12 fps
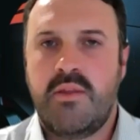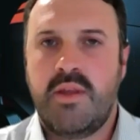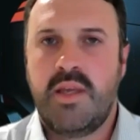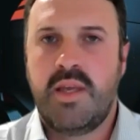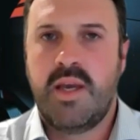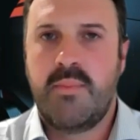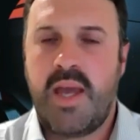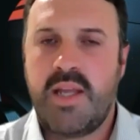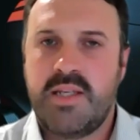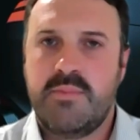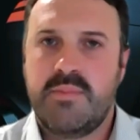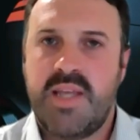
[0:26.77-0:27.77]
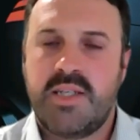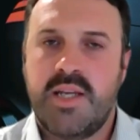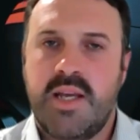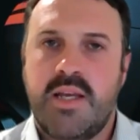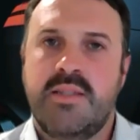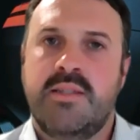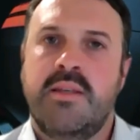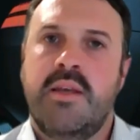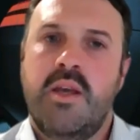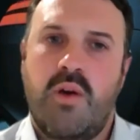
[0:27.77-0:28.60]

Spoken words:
the HM sachets,